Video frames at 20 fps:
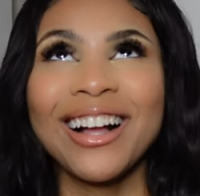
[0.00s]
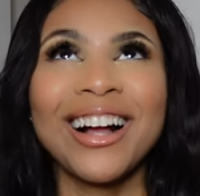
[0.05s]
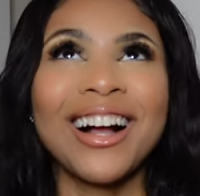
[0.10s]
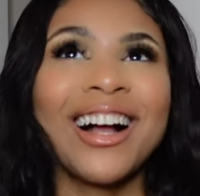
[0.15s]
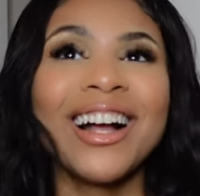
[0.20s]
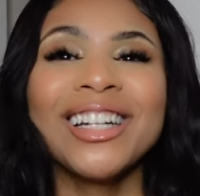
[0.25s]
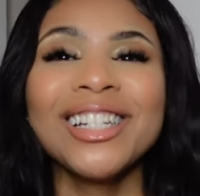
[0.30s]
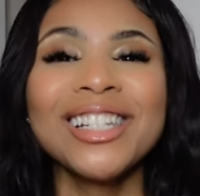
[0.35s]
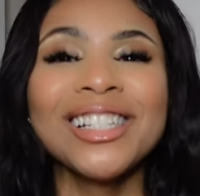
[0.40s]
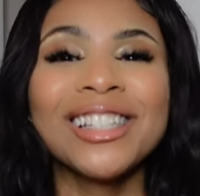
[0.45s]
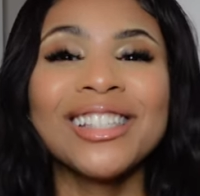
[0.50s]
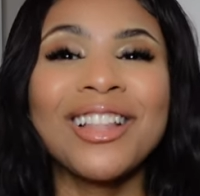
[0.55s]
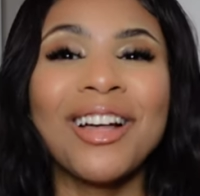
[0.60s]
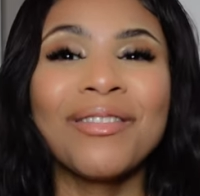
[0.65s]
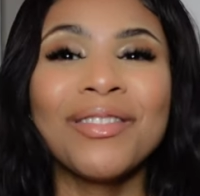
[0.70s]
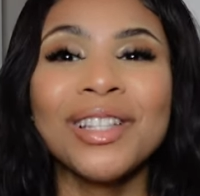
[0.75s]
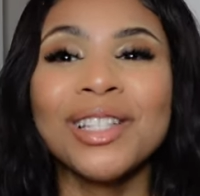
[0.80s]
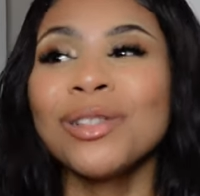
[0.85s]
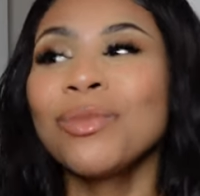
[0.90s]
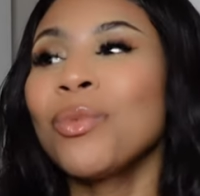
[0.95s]
I just
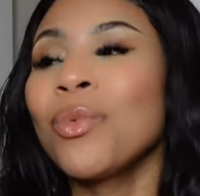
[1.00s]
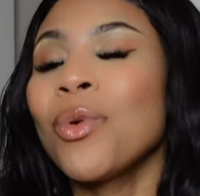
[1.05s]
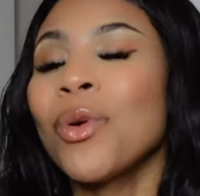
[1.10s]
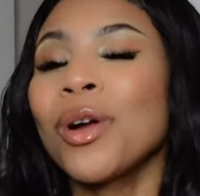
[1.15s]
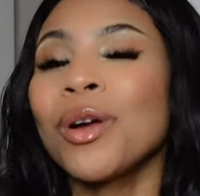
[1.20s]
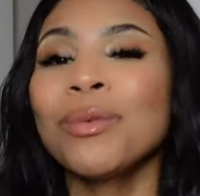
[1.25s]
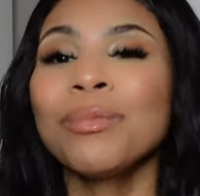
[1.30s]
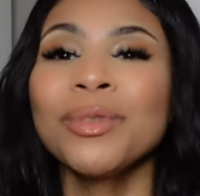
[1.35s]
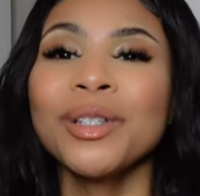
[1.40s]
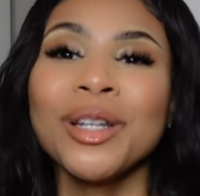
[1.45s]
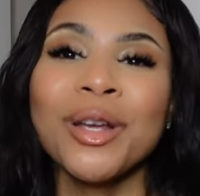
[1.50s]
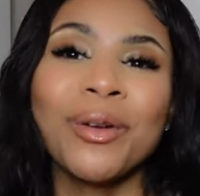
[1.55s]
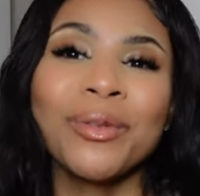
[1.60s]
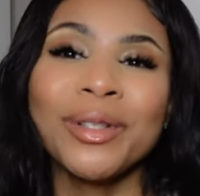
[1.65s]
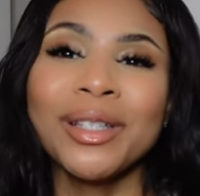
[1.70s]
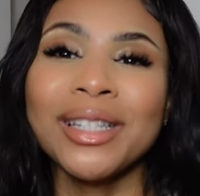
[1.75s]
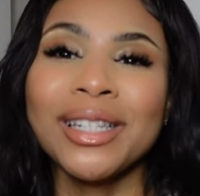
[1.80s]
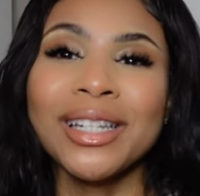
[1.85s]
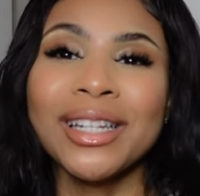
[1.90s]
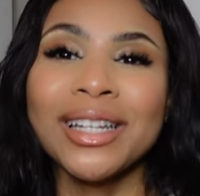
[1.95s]
love this warm,
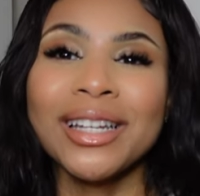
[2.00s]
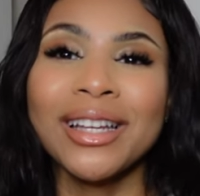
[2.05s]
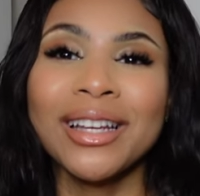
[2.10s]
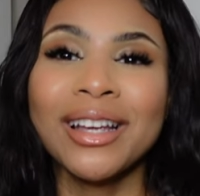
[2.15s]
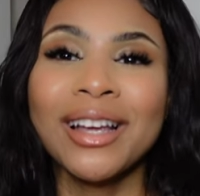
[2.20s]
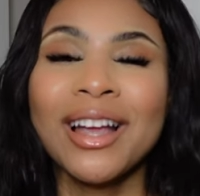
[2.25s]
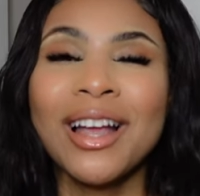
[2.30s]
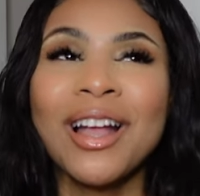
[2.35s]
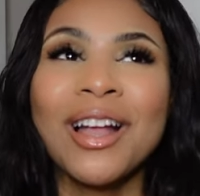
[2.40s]
toasty